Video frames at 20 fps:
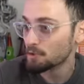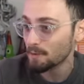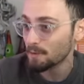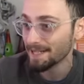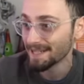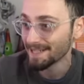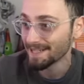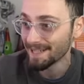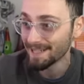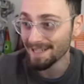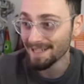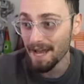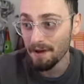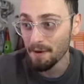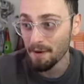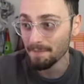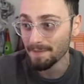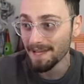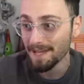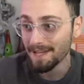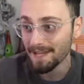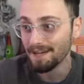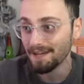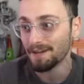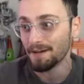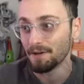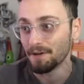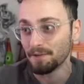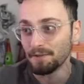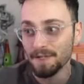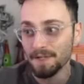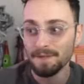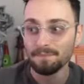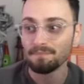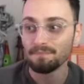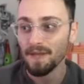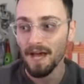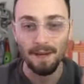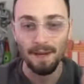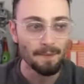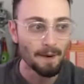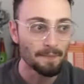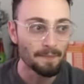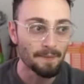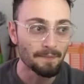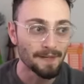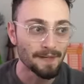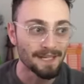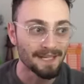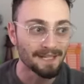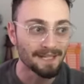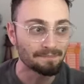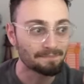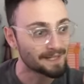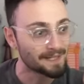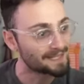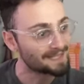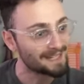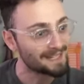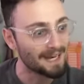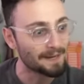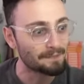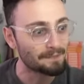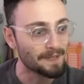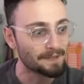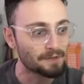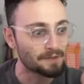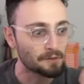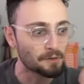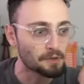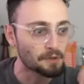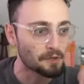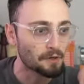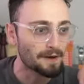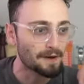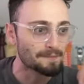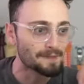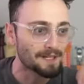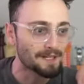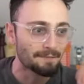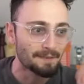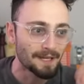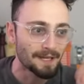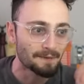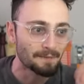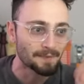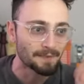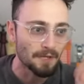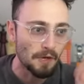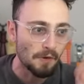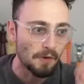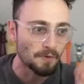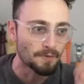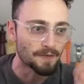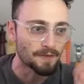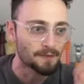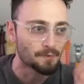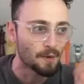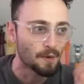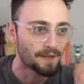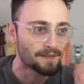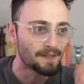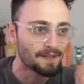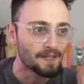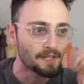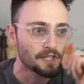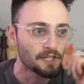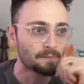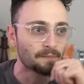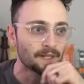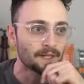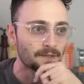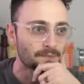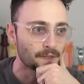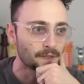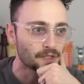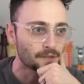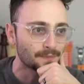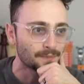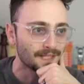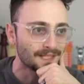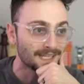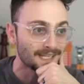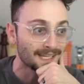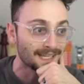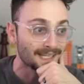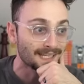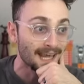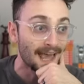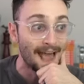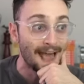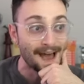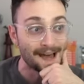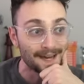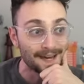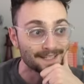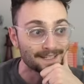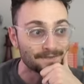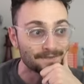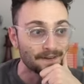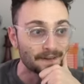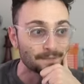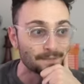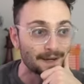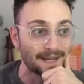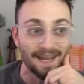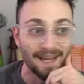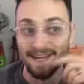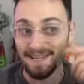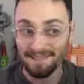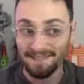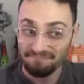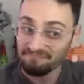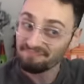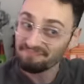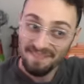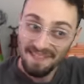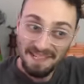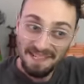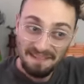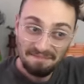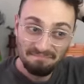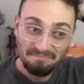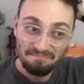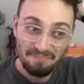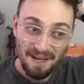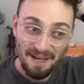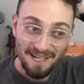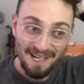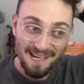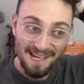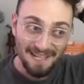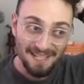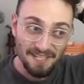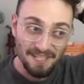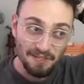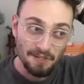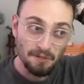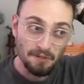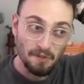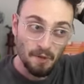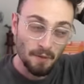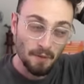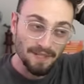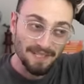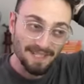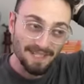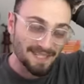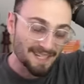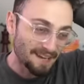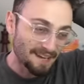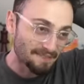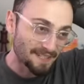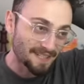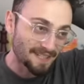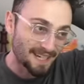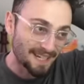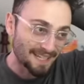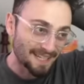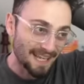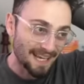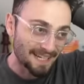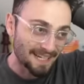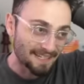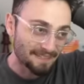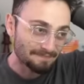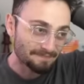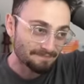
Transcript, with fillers: winning. And now I'm like, uh-oh, I'm up a minute, but I'm not so sure I'm going to be able to hold this one. She plays bishop d6, I defend my knight, but she does queen d7, and like,